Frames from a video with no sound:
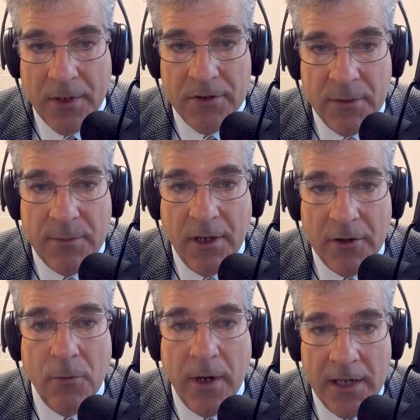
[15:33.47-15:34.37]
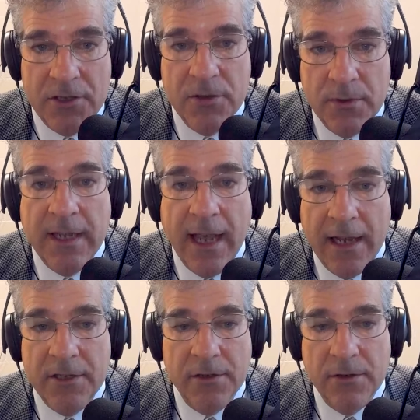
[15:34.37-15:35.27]
There should be other ways you
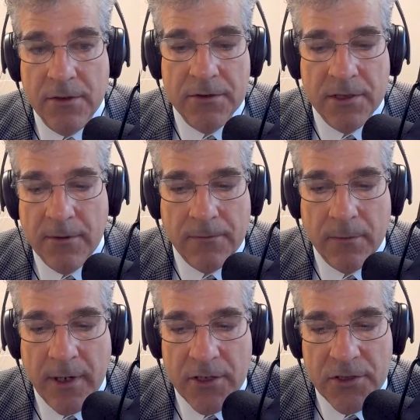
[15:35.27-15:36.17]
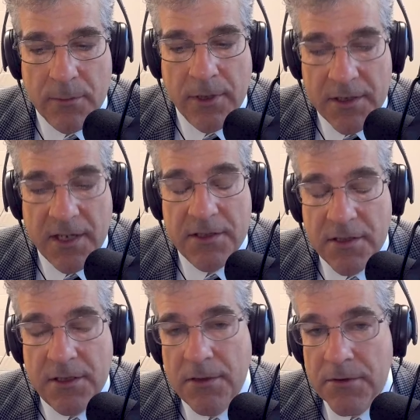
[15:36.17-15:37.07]
get your news and information, but it's
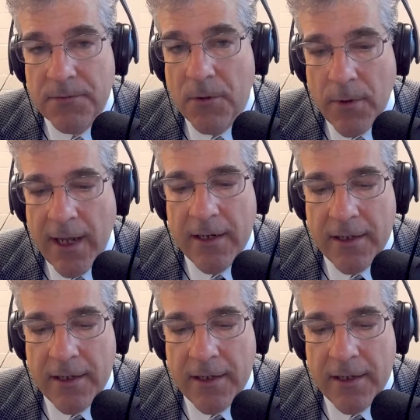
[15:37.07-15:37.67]
a useful way.